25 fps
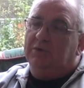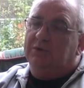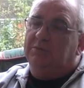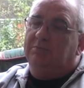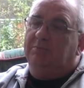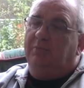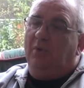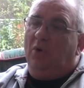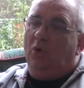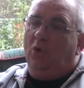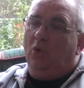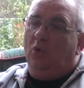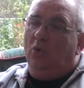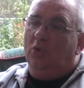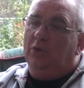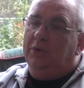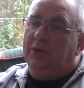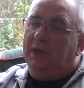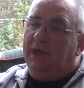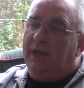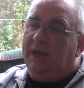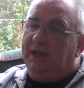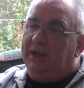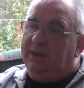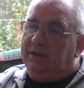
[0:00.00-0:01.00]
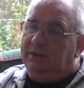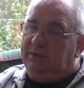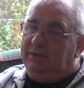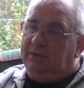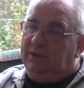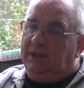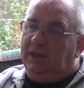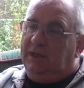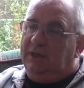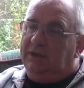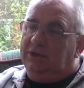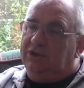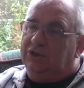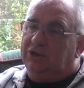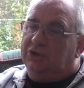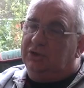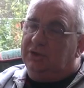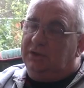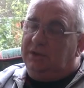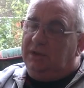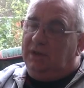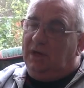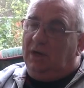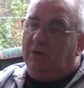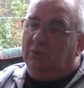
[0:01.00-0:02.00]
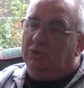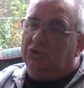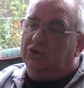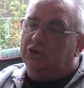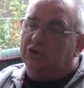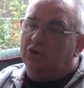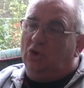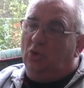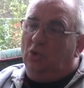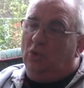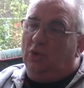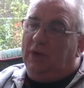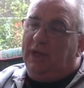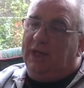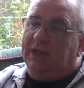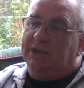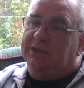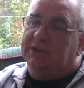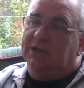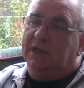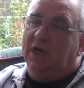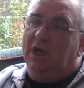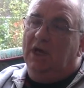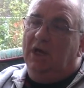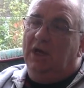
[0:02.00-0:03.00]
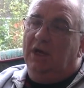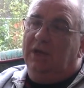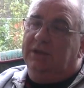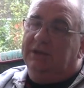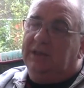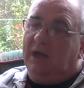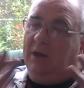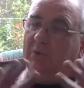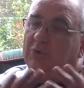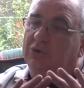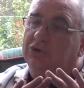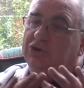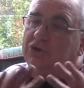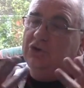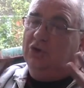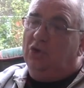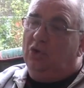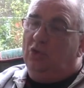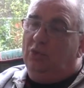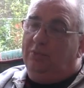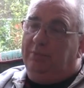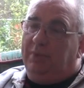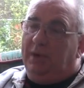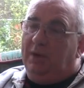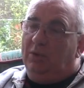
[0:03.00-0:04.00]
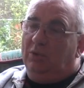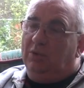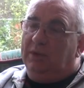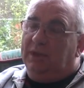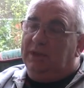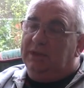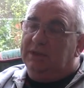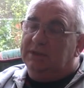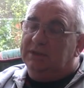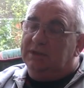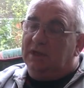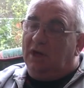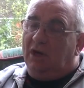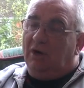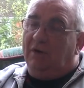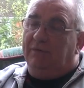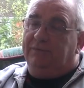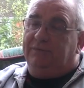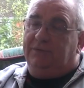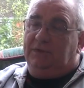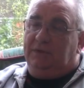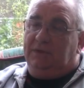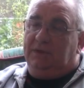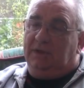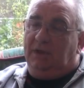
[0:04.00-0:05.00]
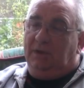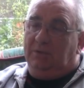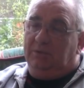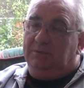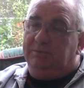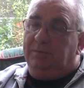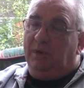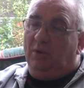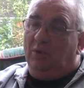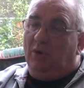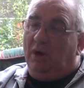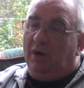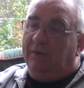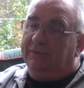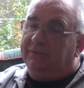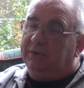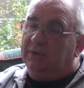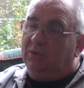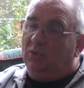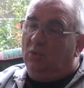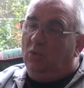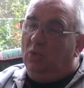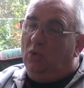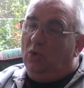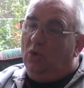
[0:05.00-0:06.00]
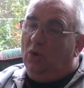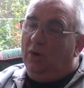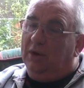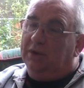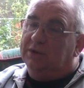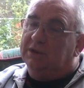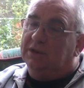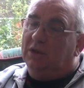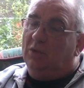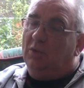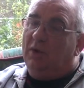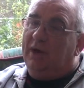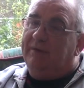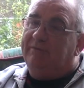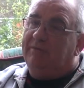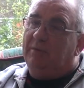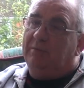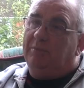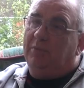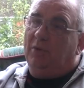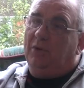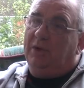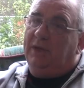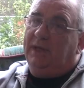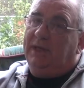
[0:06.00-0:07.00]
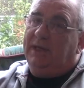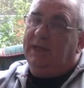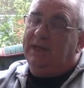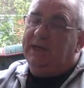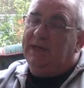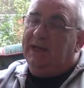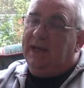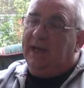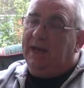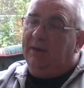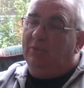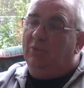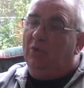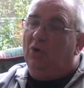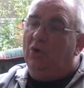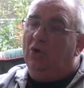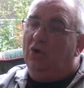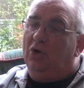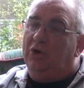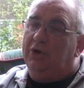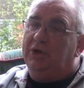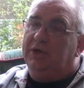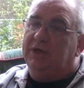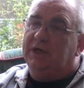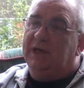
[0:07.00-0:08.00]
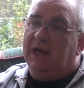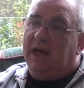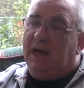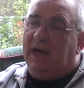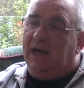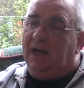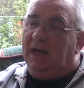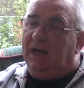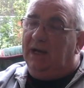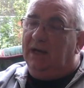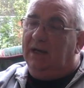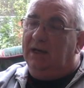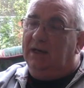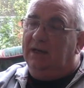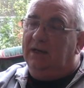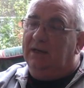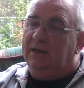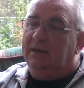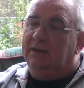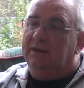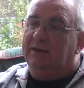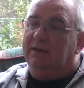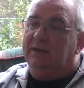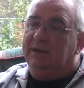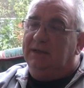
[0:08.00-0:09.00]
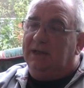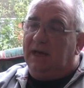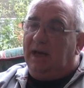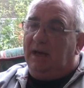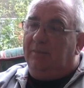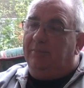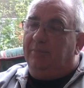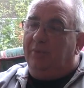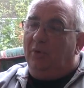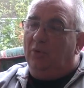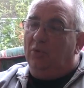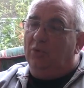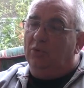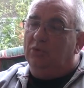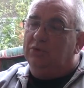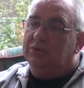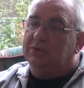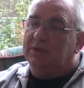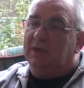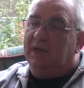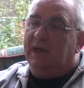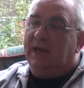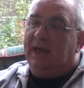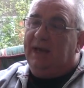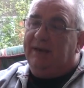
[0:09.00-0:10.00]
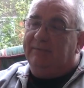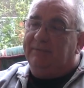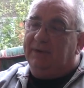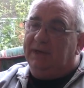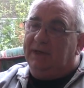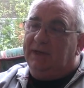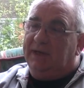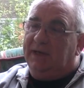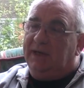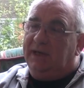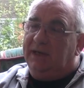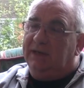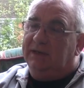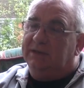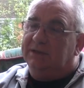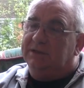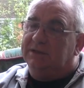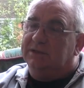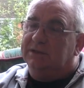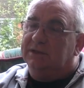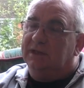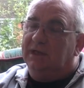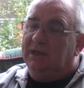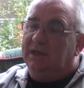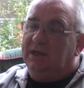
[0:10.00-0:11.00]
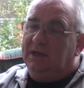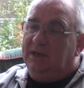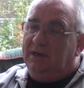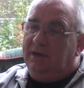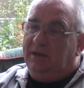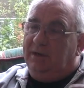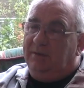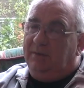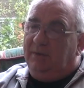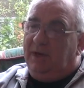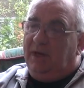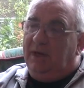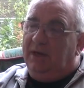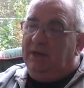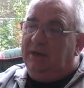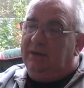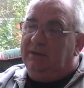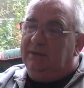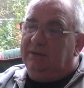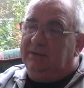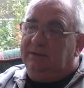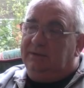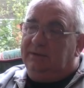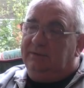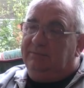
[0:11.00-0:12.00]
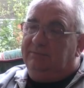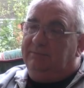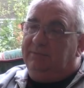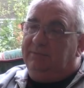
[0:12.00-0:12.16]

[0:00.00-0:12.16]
born in the old Shoreditch, there was new buildings they were built after the war. So everybody in there were young couples having kids, and